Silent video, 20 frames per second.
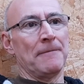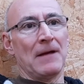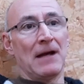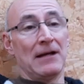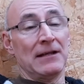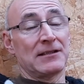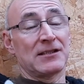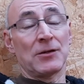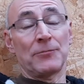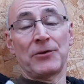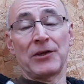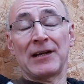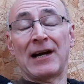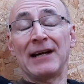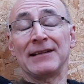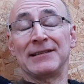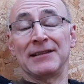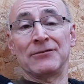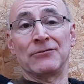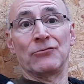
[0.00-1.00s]
it's something I
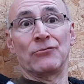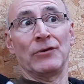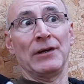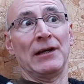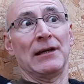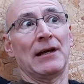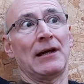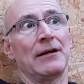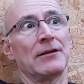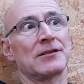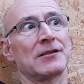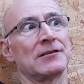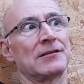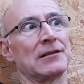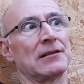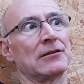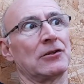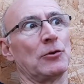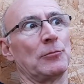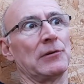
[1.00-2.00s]
didn't realise
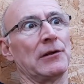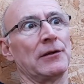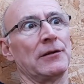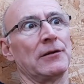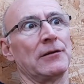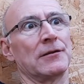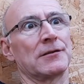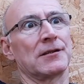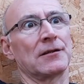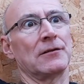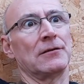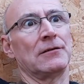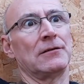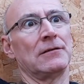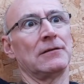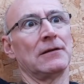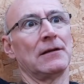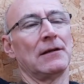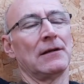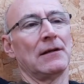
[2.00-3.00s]
until a couple of years
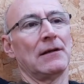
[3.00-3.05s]
ago,